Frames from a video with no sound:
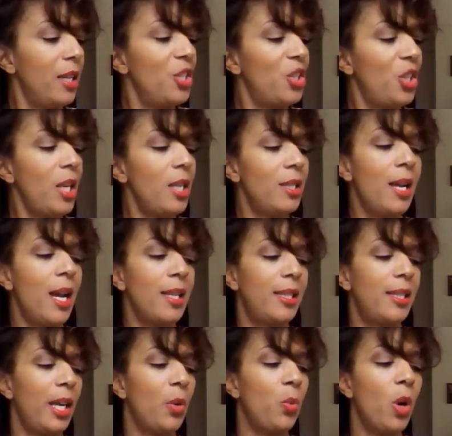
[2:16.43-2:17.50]
She's not
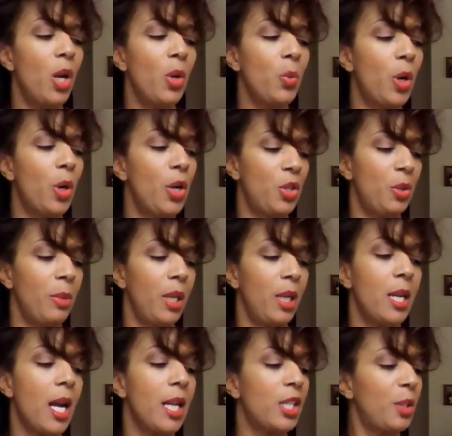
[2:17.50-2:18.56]
said one word to me,
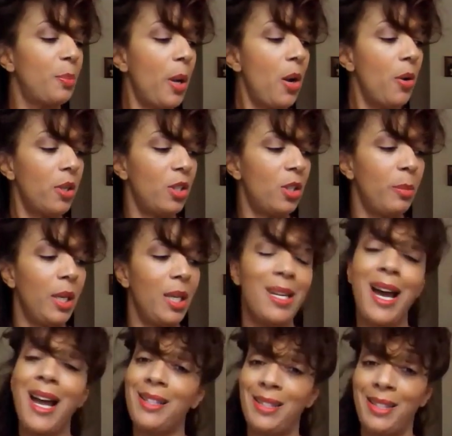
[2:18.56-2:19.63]
not spoken to me,
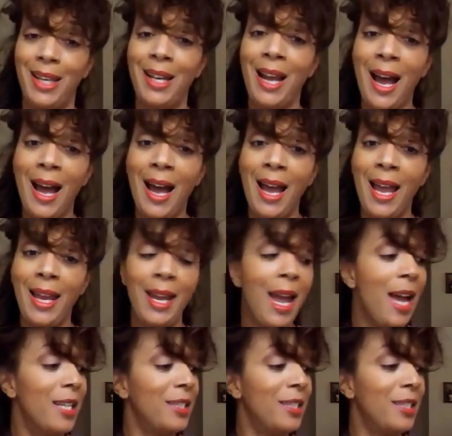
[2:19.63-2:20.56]
not said hi,